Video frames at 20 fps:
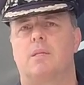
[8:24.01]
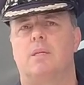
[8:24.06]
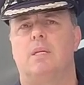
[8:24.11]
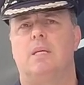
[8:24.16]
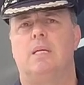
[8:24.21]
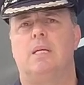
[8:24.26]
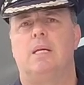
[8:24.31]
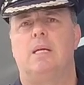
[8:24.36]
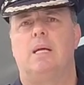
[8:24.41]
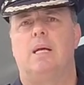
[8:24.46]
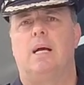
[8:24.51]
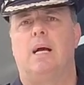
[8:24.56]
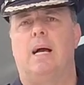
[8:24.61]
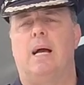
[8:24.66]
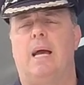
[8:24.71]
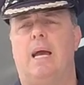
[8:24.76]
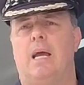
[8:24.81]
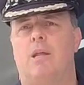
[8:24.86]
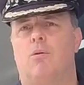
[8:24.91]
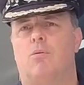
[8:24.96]

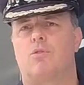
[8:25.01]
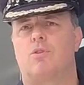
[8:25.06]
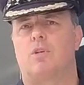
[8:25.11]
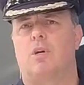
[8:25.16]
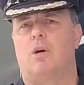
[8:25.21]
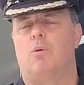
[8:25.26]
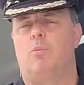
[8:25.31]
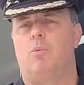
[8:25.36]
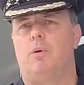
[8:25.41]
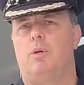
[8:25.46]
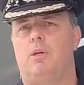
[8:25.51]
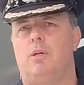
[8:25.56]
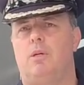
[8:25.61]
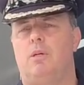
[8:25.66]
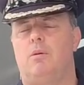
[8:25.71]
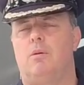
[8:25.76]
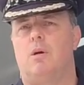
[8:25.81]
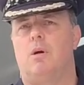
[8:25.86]
And also we